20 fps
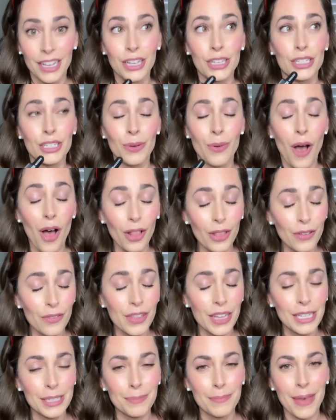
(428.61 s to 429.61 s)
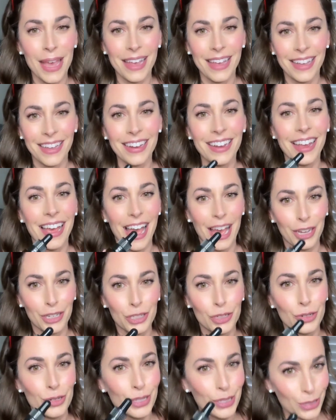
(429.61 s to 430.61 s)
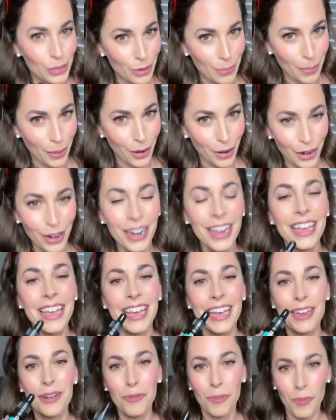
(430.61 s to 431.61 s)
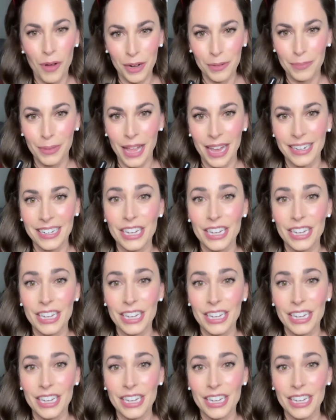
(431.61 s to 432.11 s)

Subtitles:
So all of these make it extra super in one blend.